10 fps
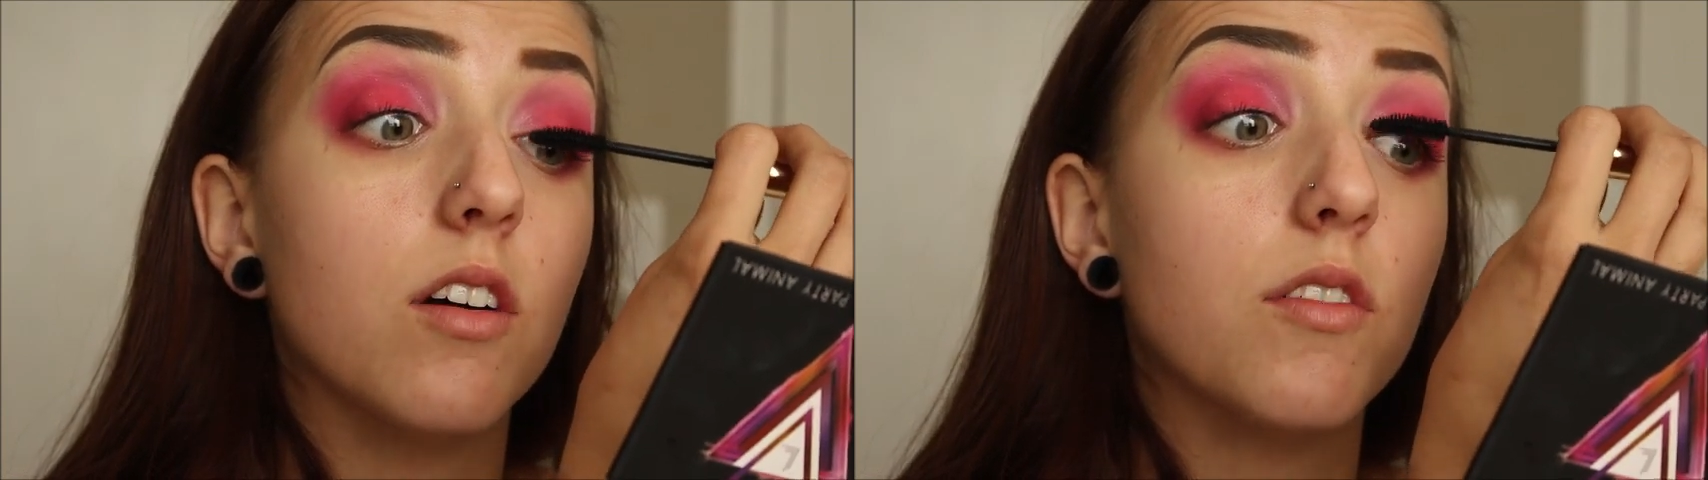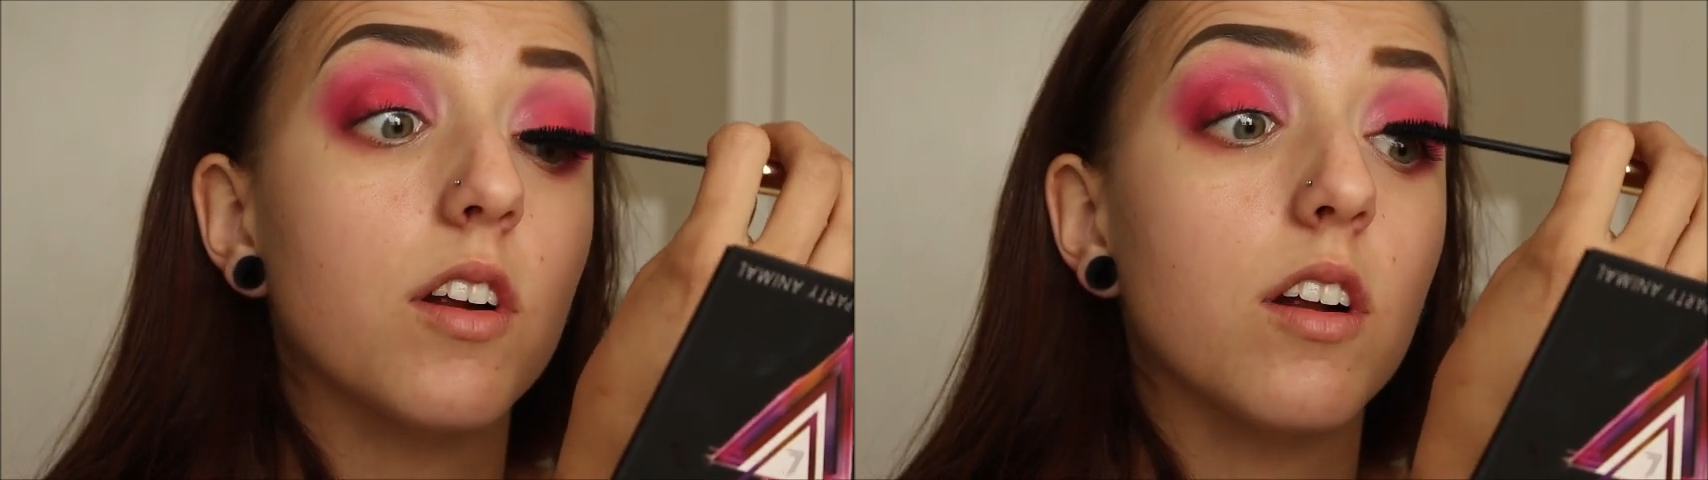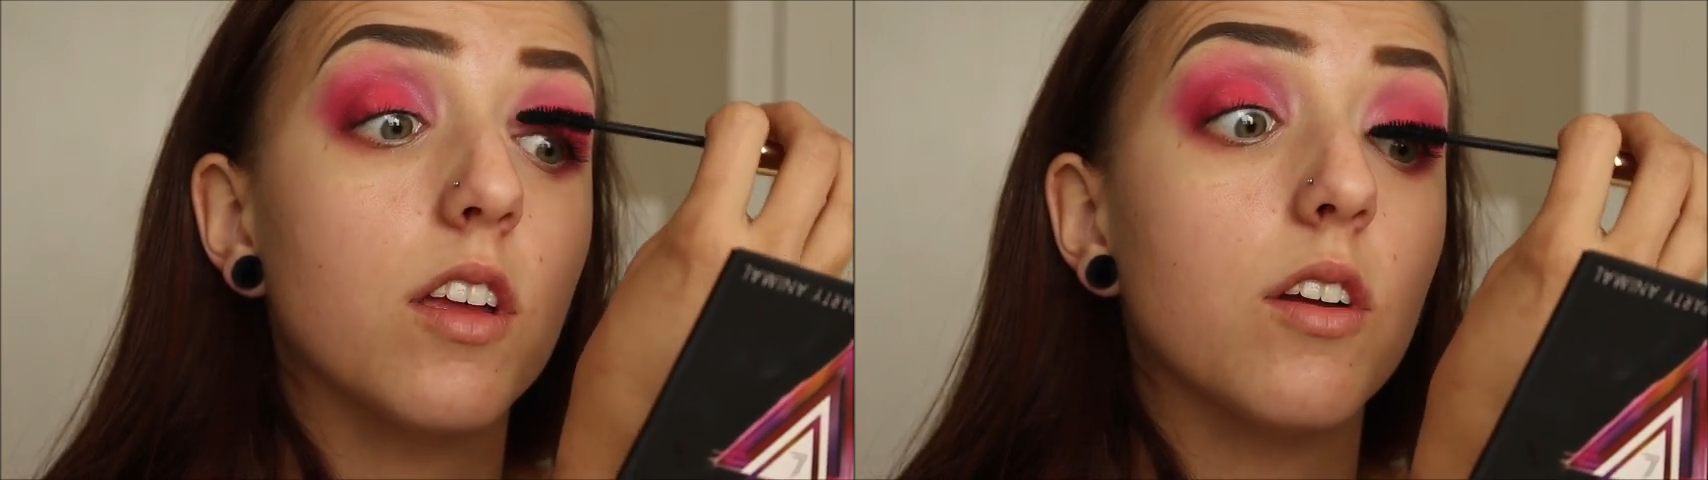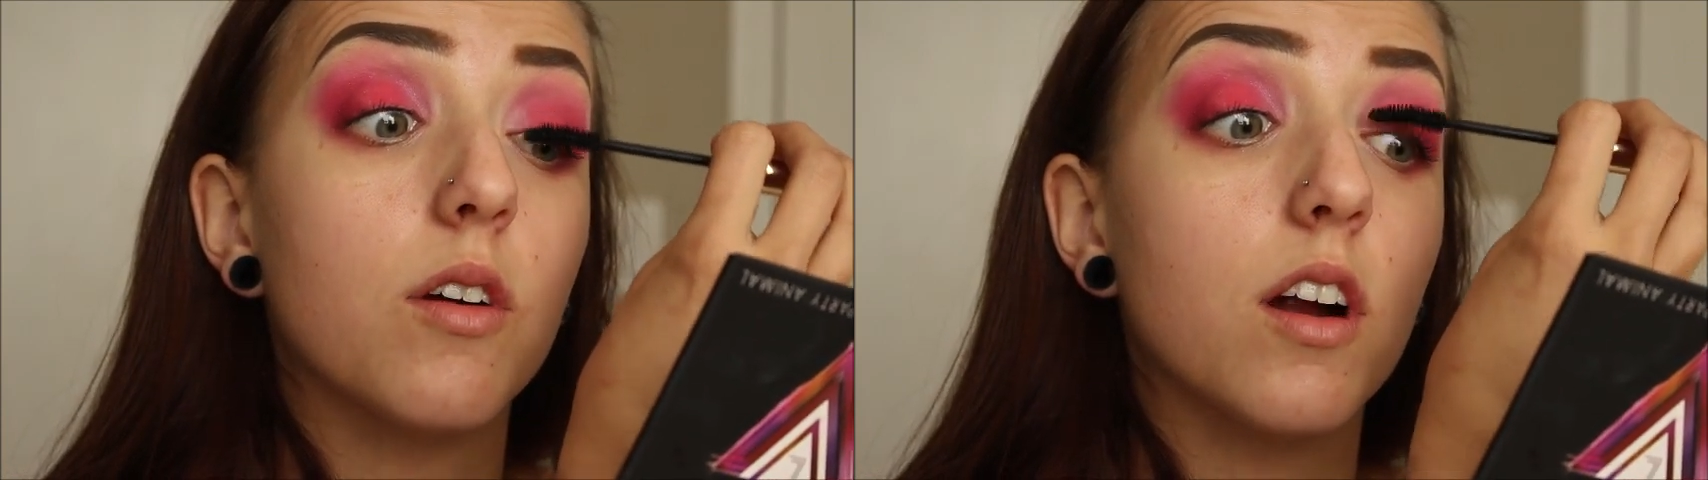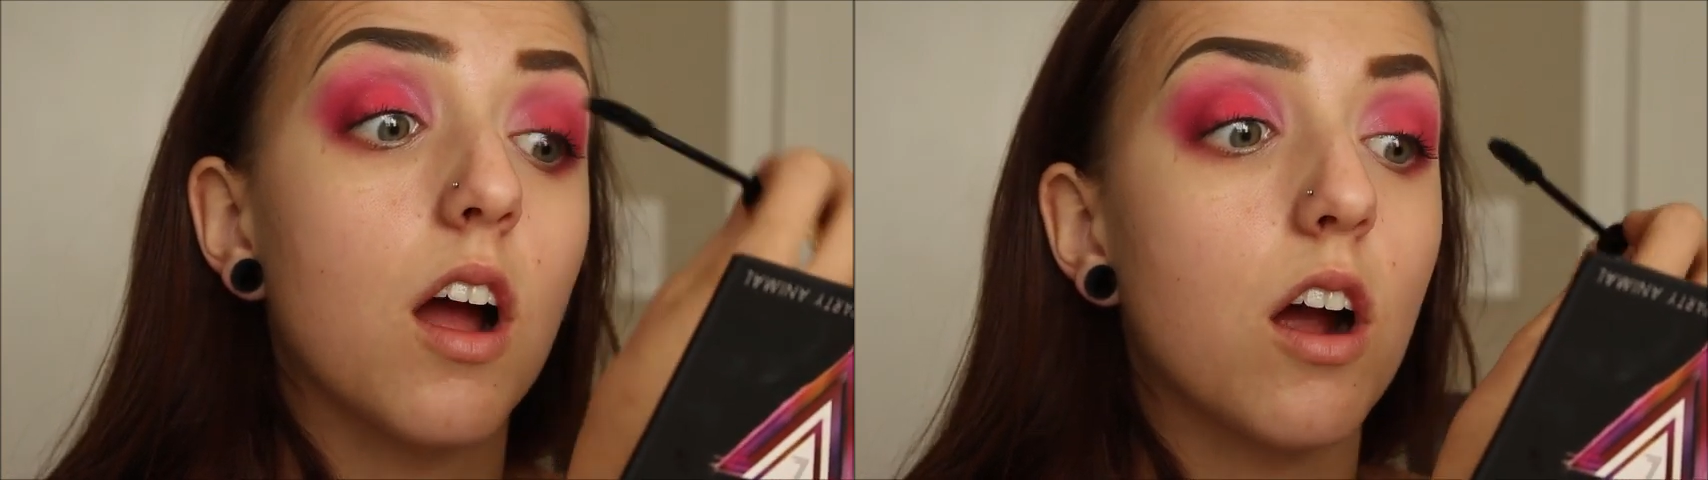over
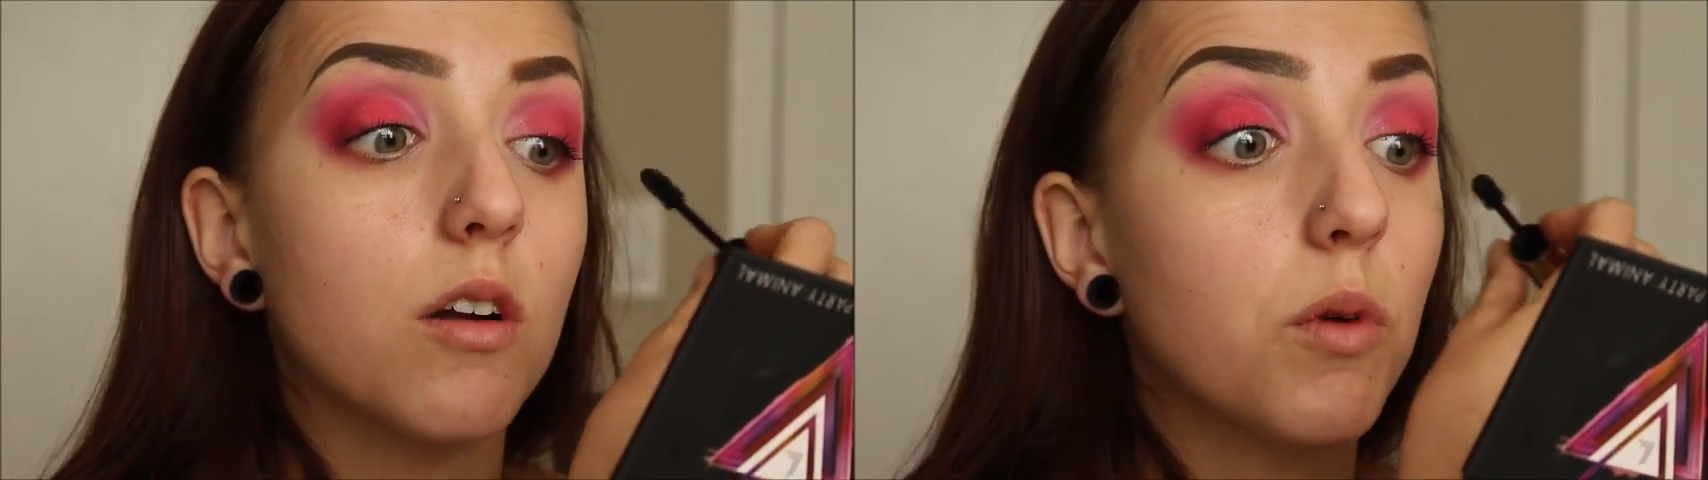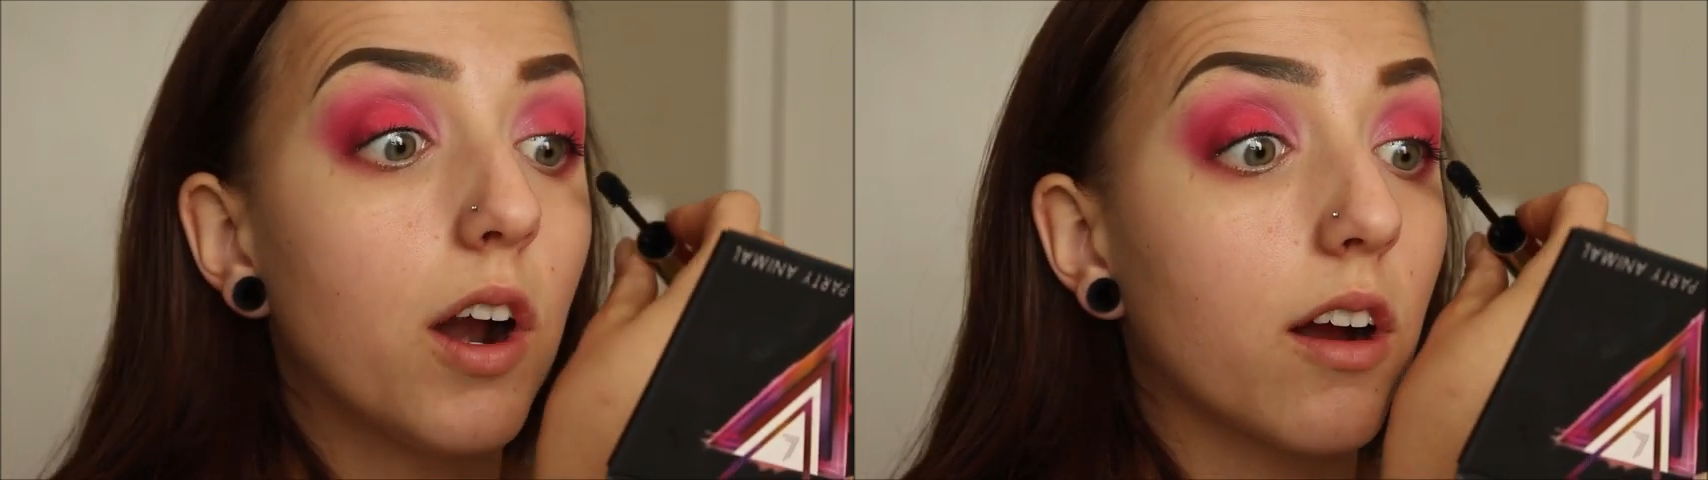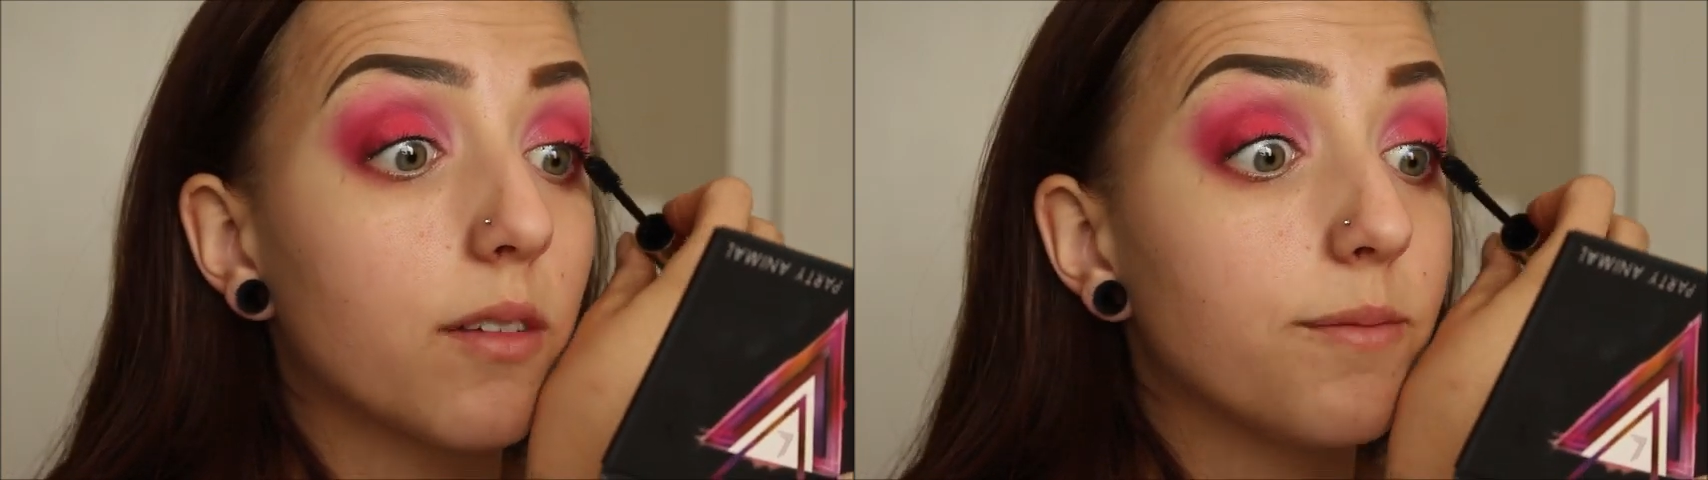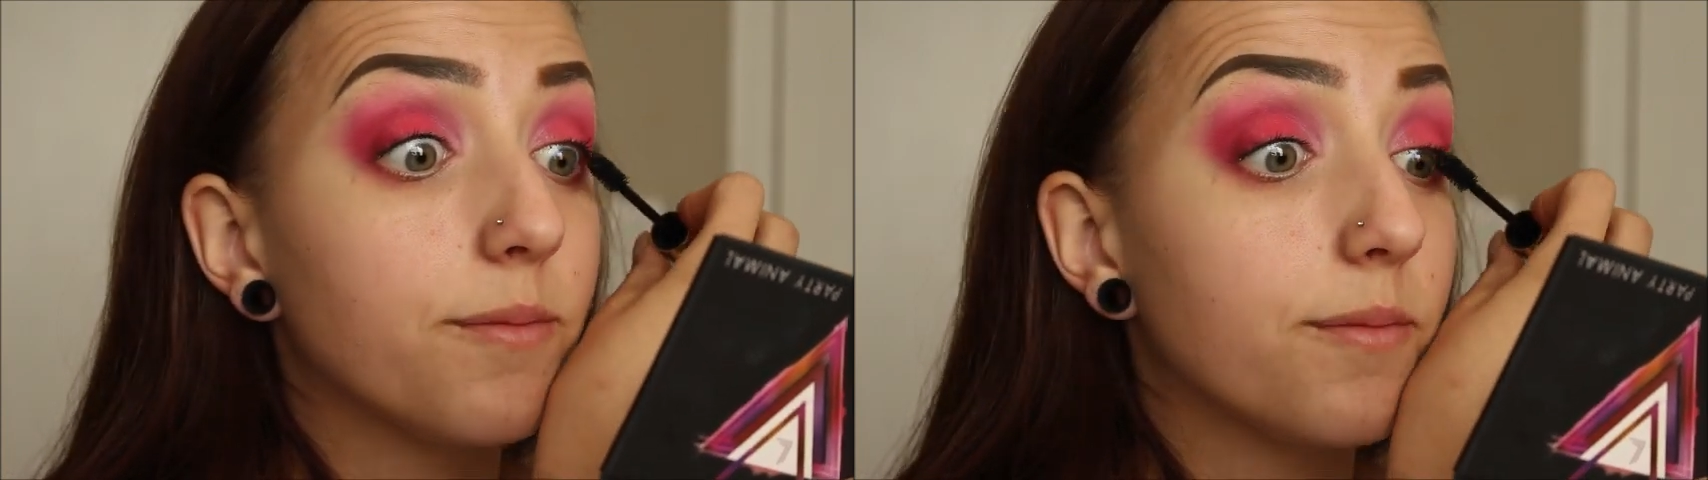your hard work.